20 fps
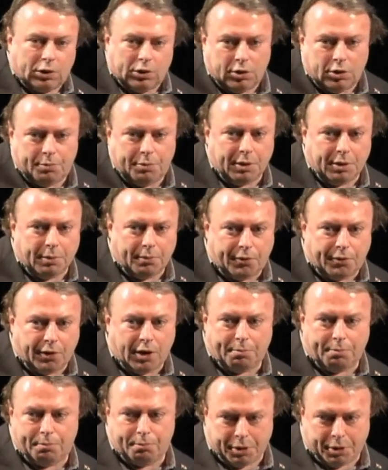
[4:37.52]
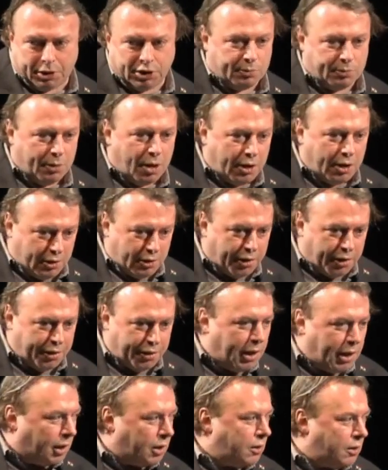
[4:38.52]
there'd be a very big demand, I
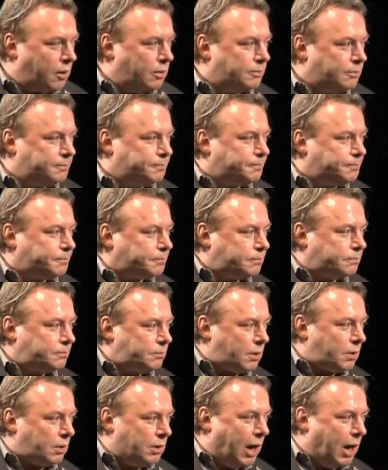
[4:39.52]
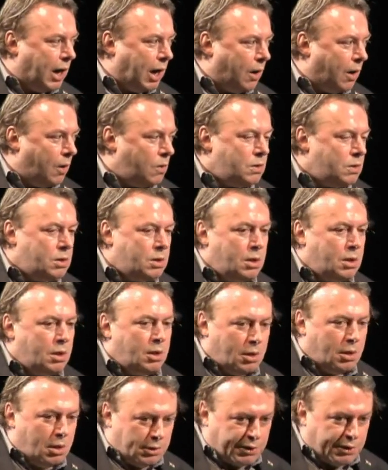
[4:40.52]
think, now,
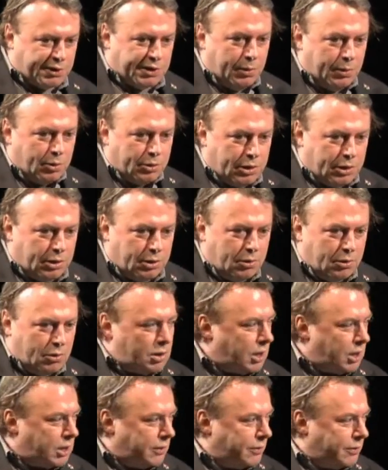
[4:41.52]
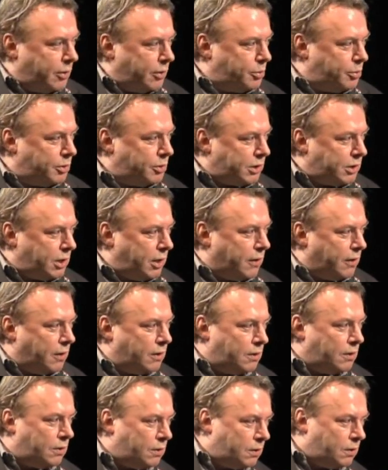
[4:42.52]
to see what they'd look like if they were put together.
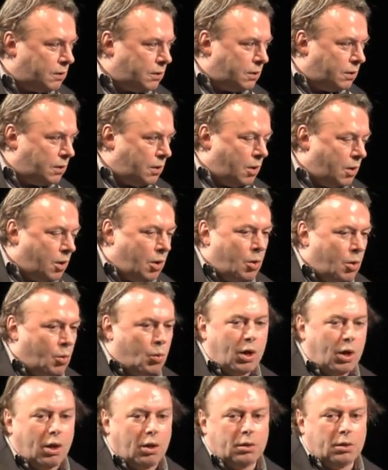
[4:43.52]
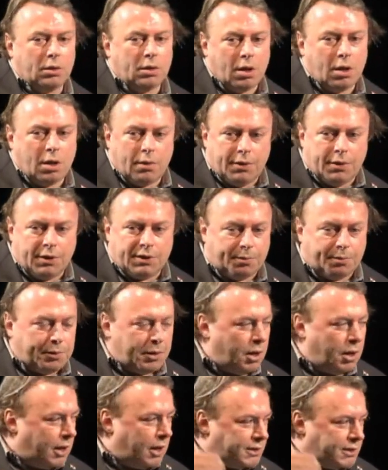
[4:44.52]
Well, this
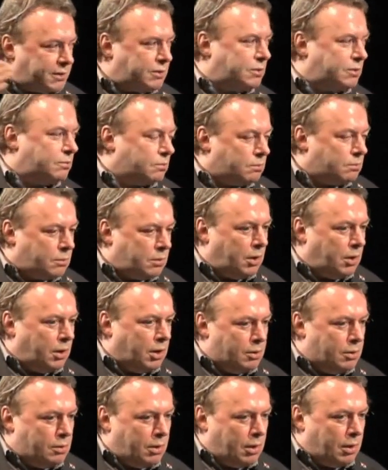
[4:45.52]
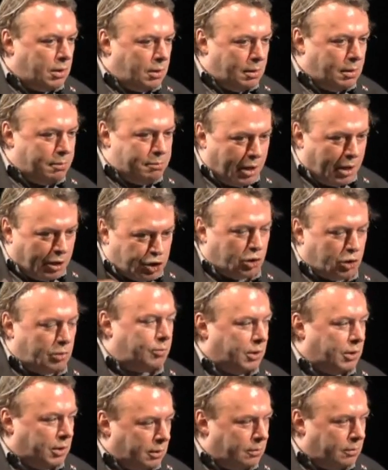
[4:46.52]
applies
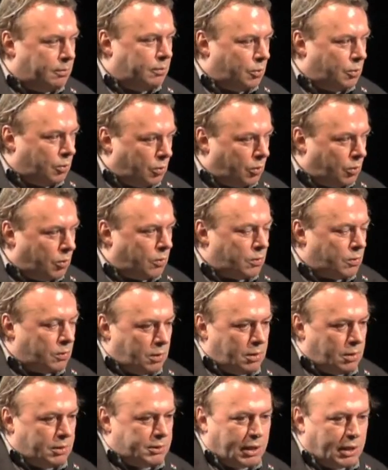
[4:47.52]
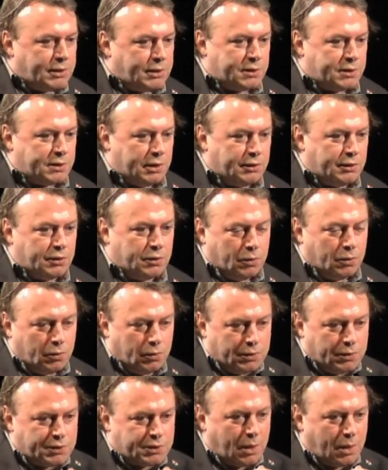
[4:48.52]
immeasurably more intensely
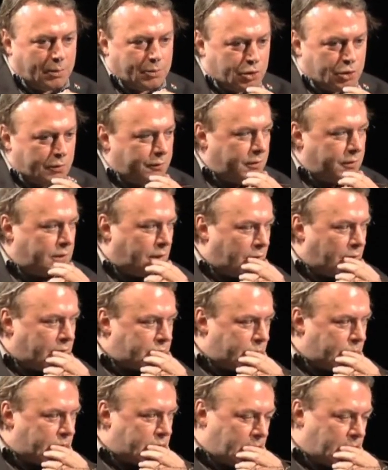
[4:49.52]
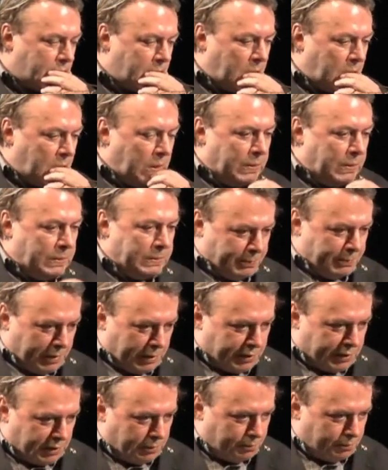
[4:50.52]
to the sculpture of Phidias, which
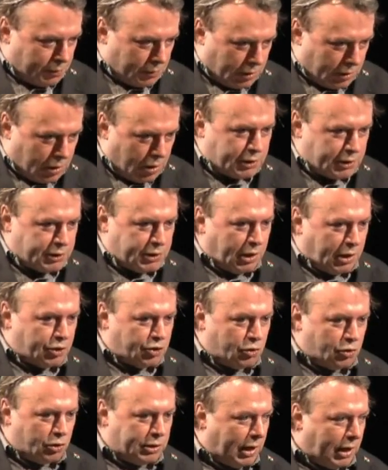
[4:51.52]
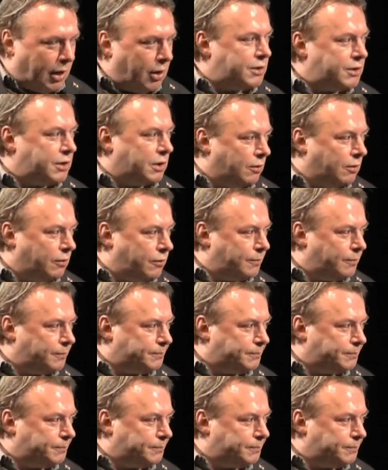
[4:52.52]
is an architectural narrative